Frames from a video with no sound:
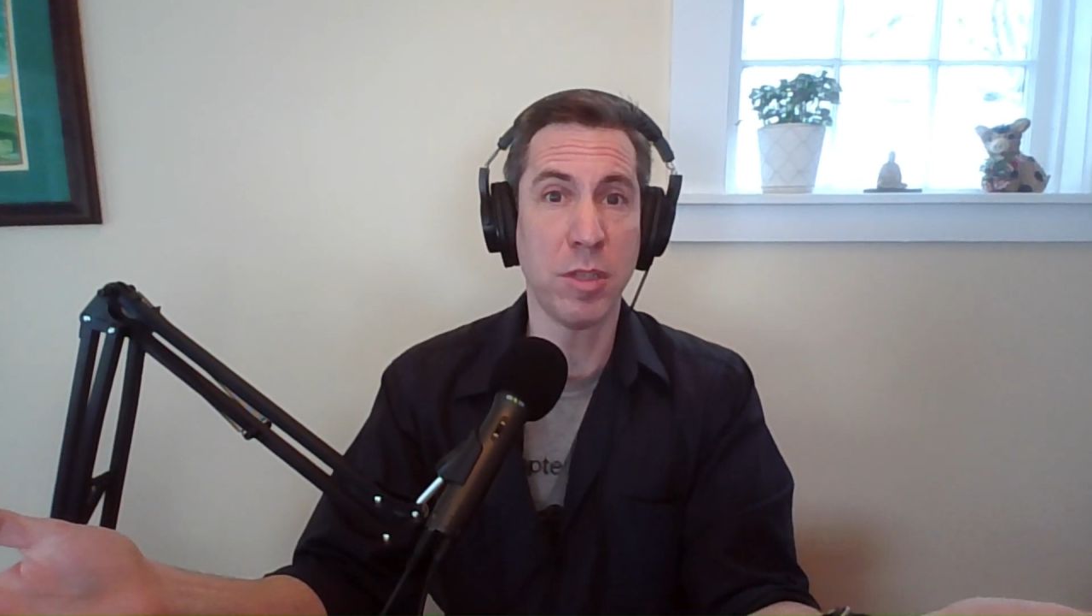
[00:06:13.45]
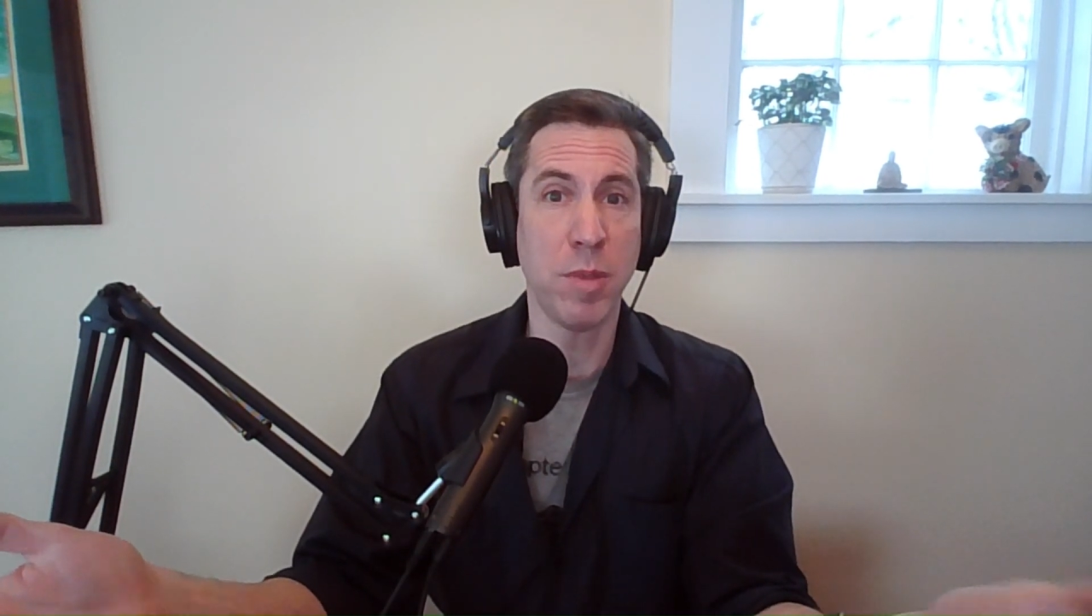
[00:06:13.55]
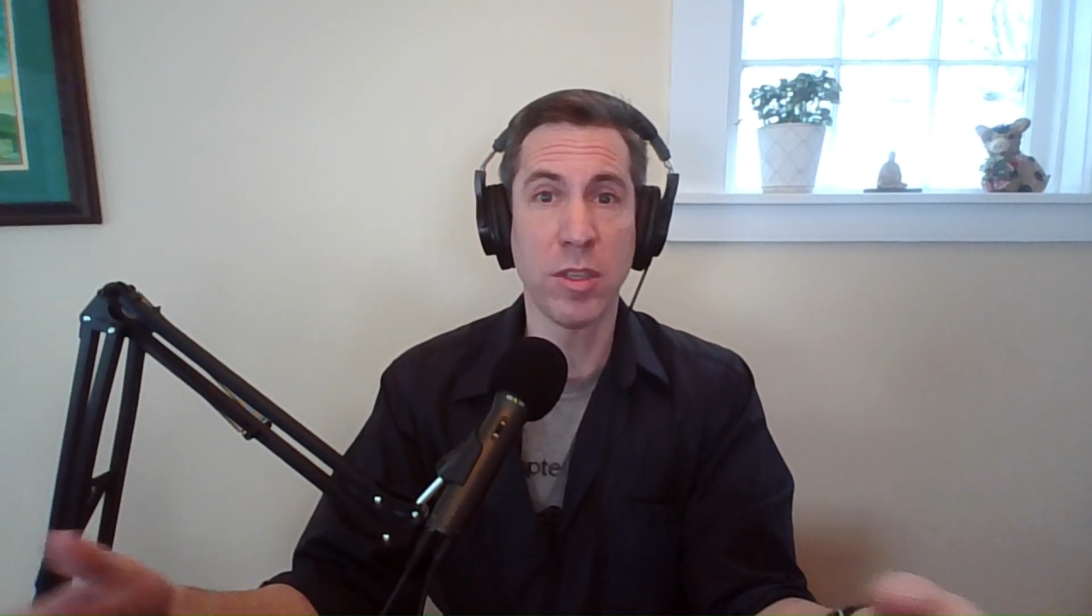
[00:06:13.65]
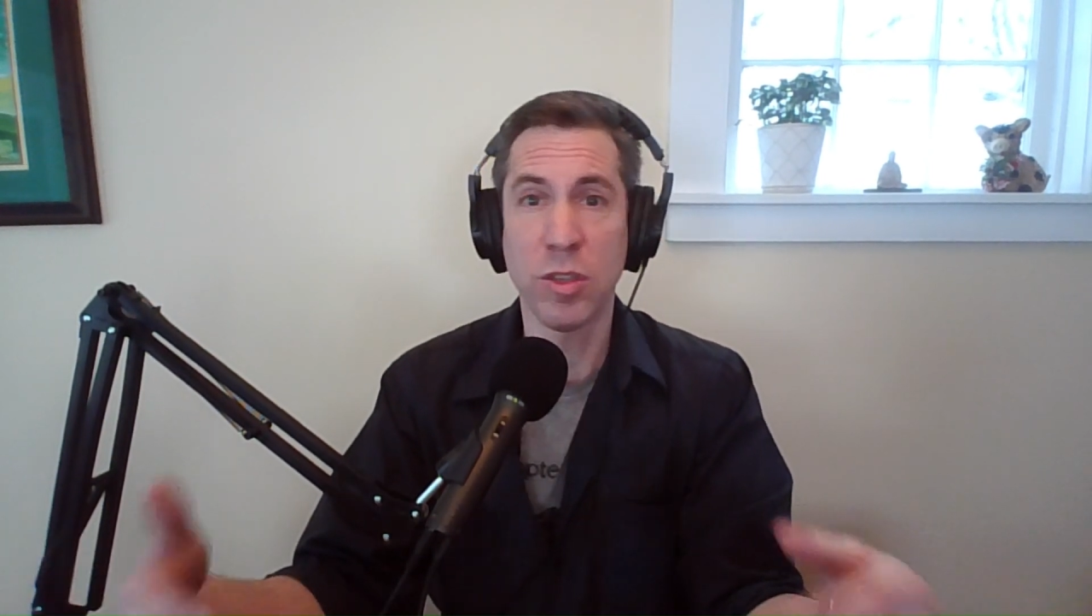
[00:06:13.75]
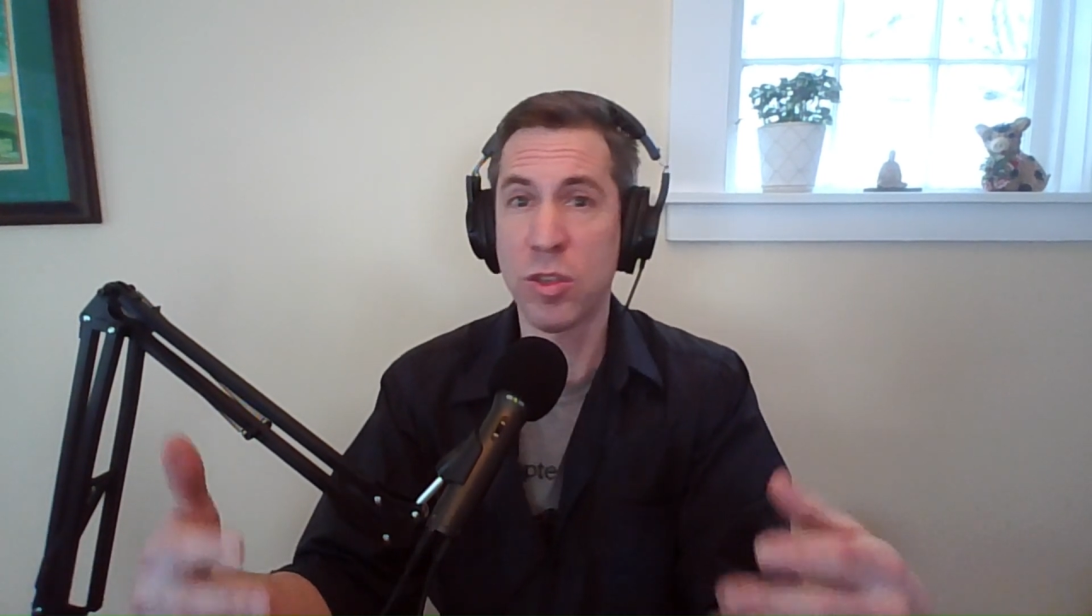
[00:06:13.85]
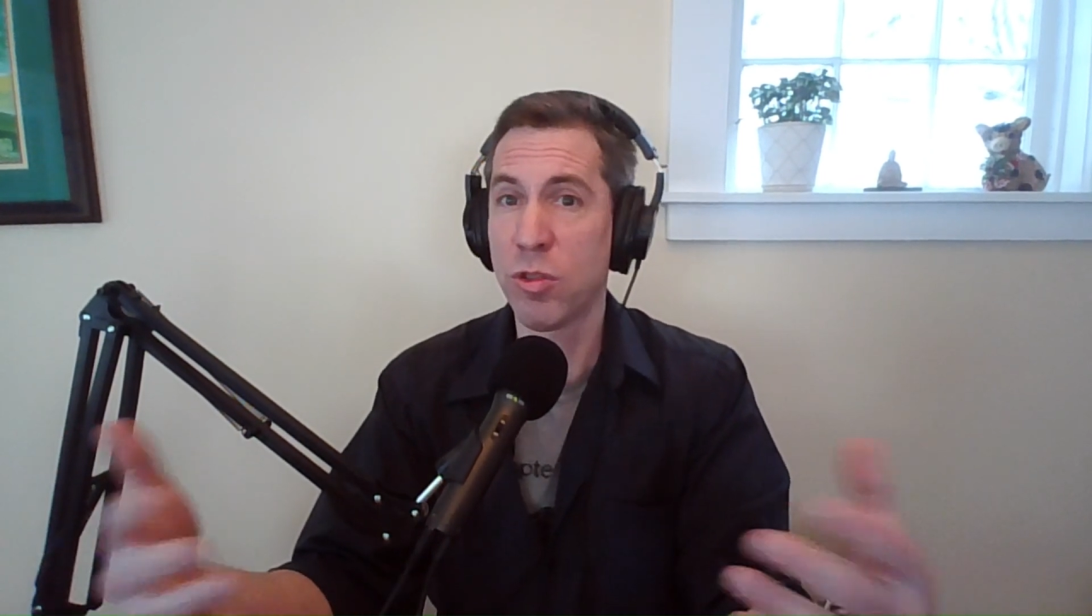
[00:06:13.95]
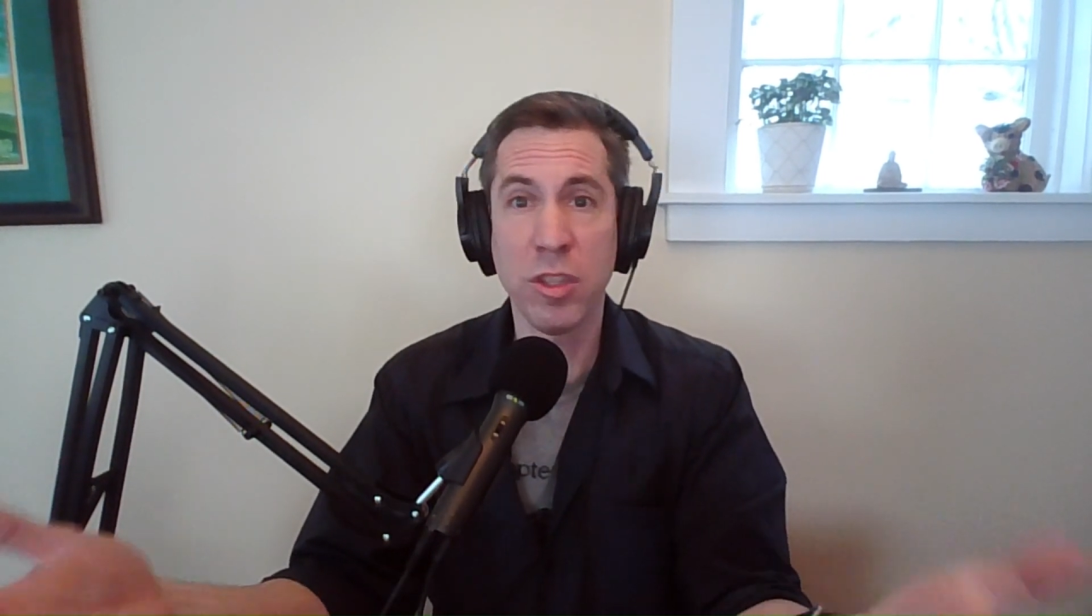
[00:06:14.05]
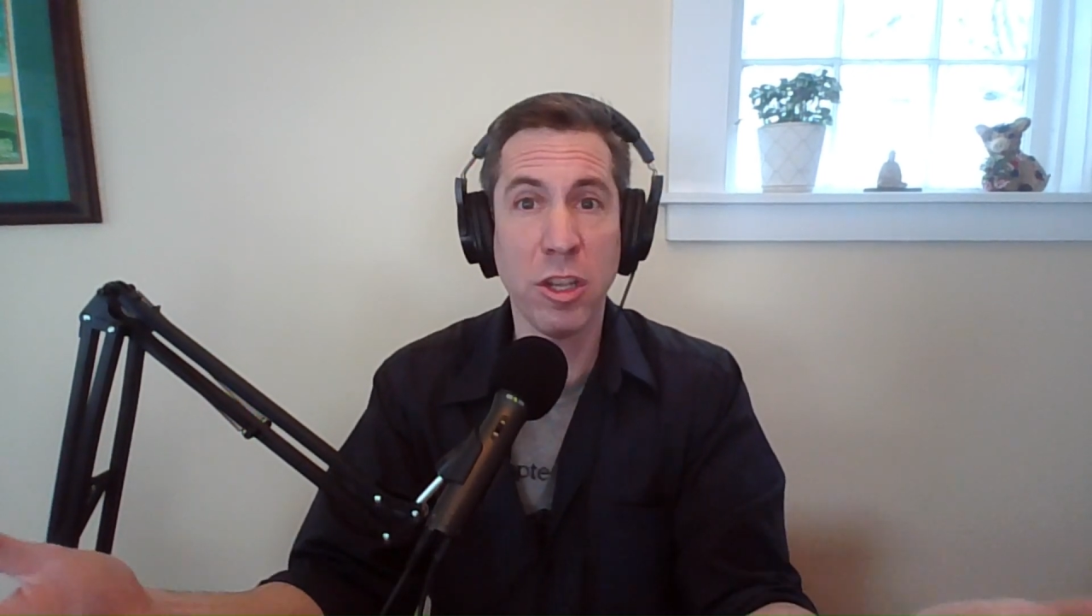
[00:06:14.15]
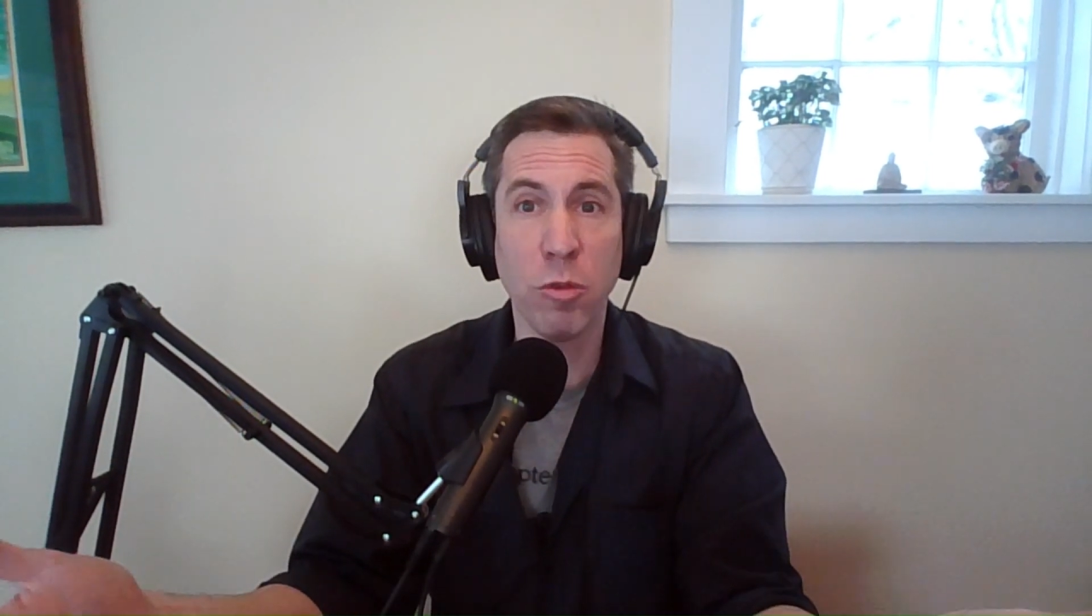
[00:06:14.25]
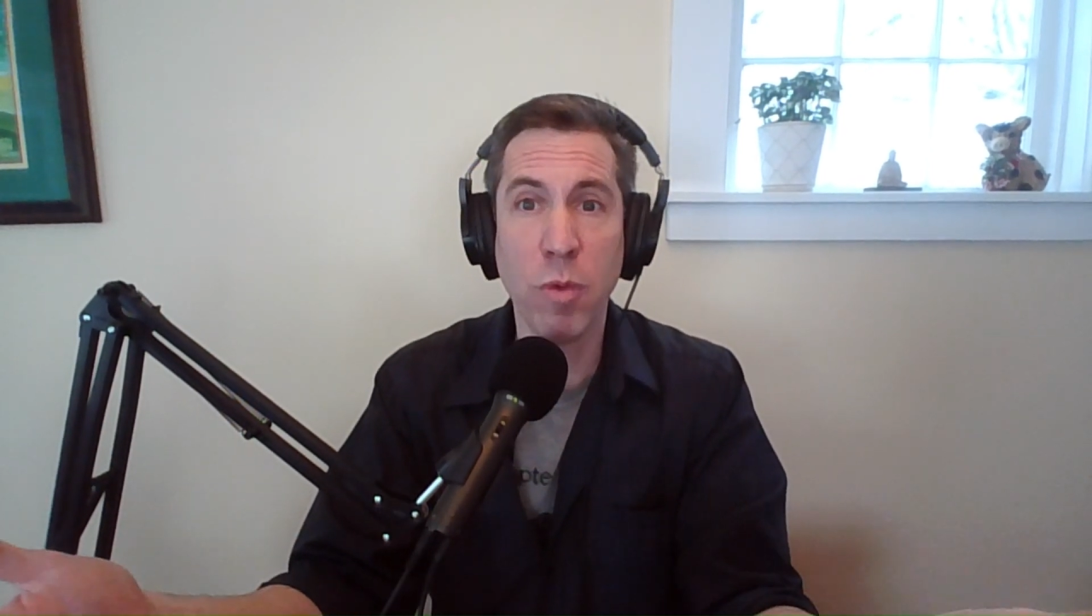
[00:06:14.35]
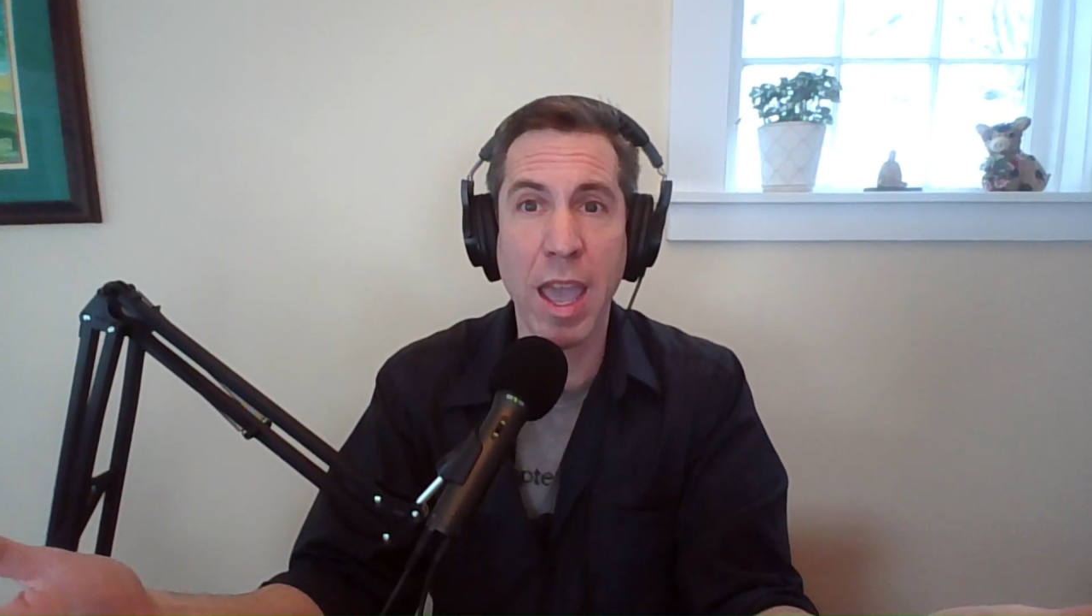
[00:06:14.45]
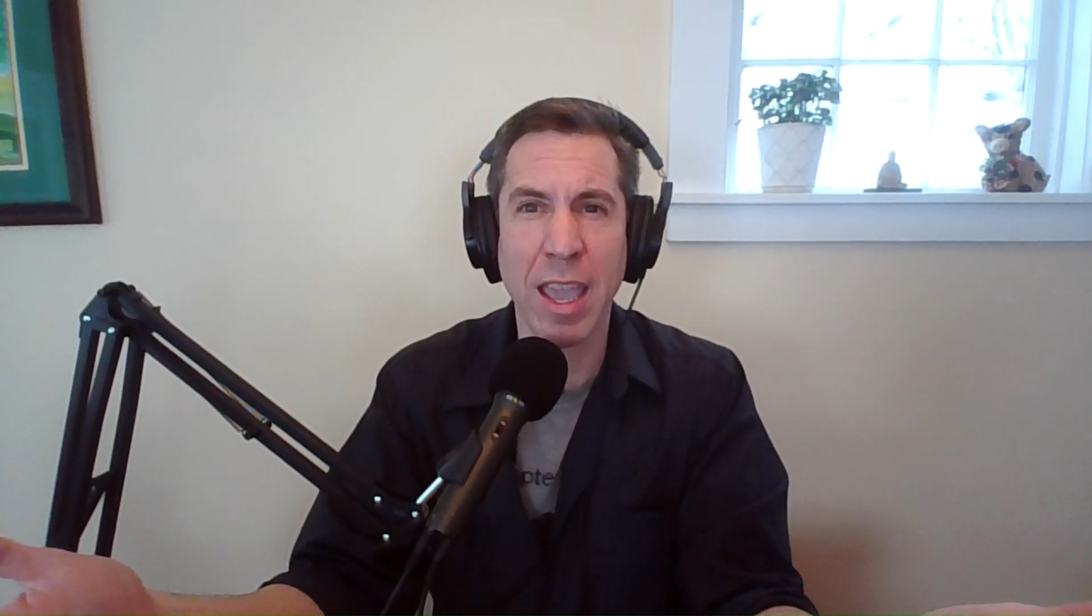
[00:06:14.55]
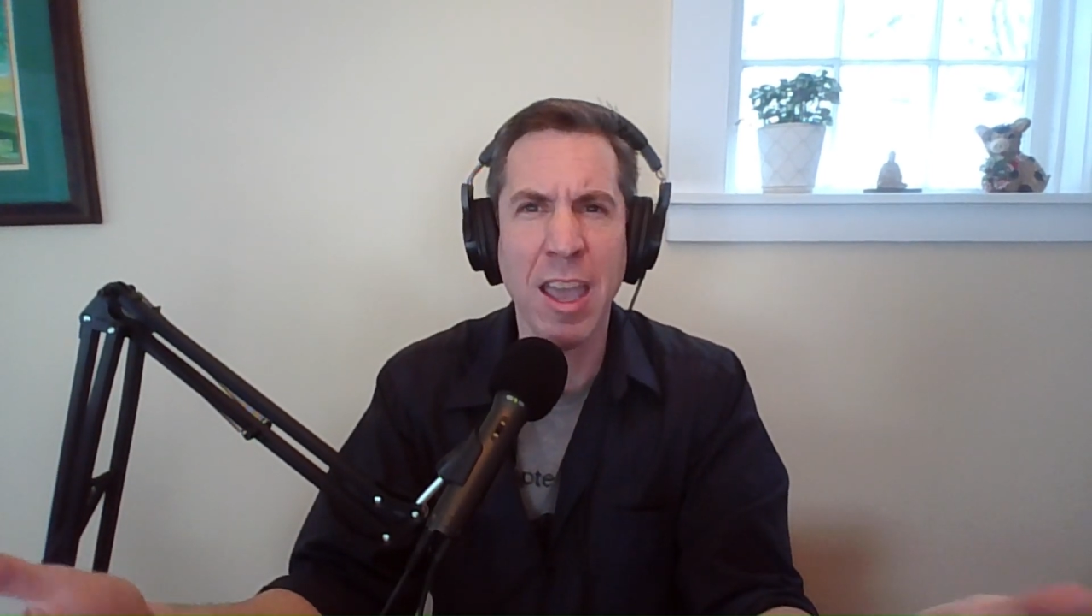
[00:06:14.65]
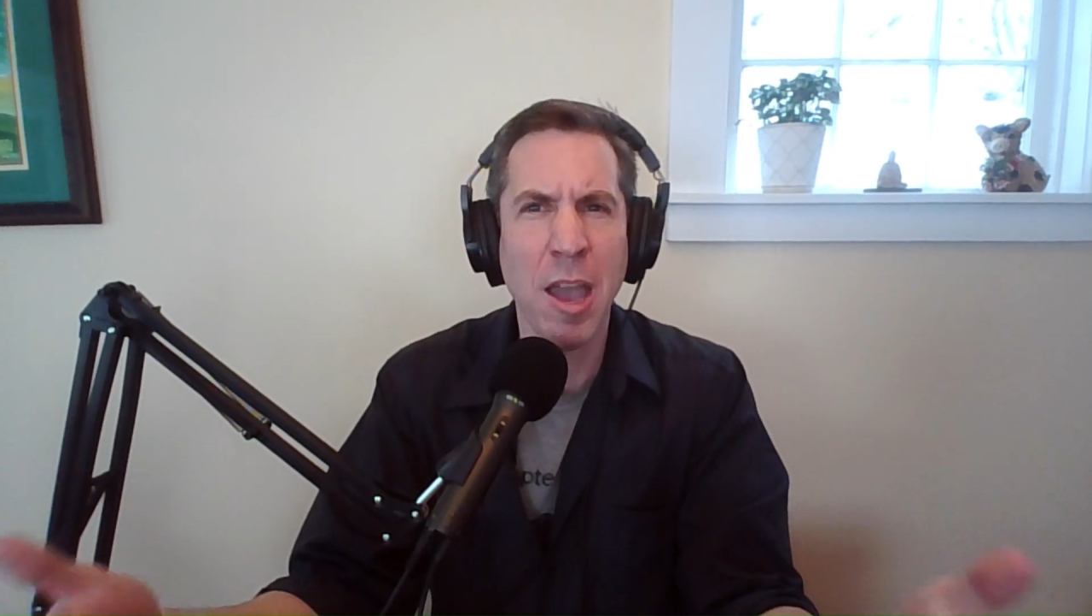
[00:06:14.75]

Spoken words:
because it stood in their way.